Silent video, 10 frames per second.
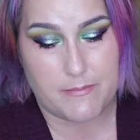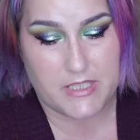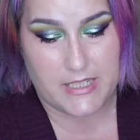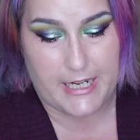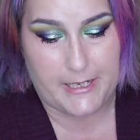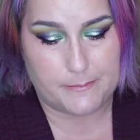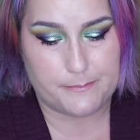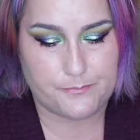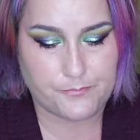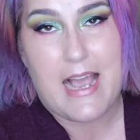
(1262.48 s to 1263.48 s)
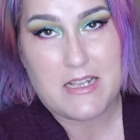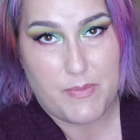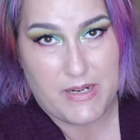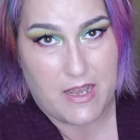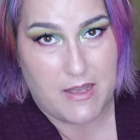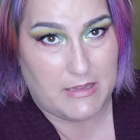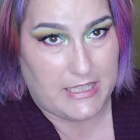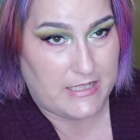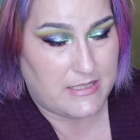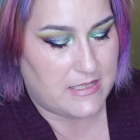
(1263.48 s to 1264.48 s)
up today. Last but not
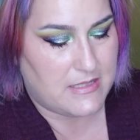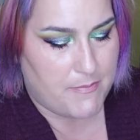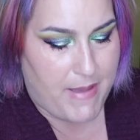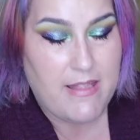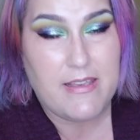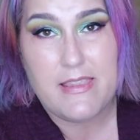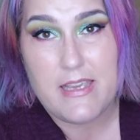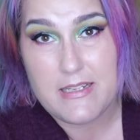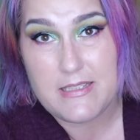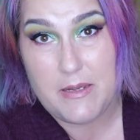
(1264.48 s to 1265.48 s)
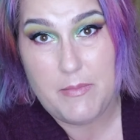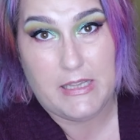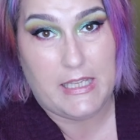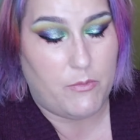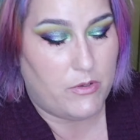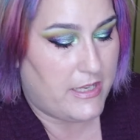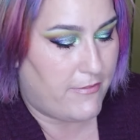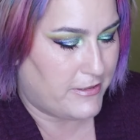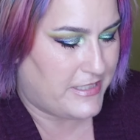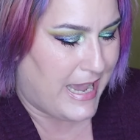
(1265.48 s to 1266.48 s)
least is the palette that seemingly will
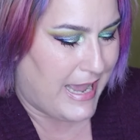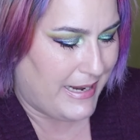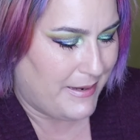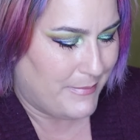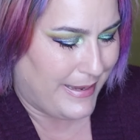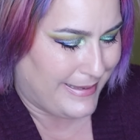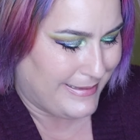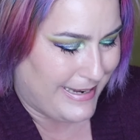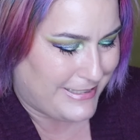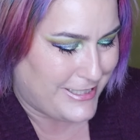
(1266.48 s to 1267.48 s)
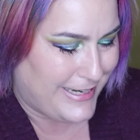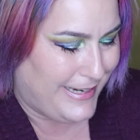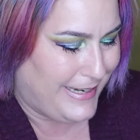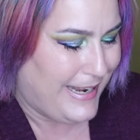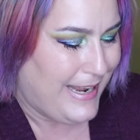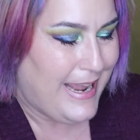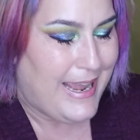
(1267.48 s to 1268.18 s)
never die in my collection,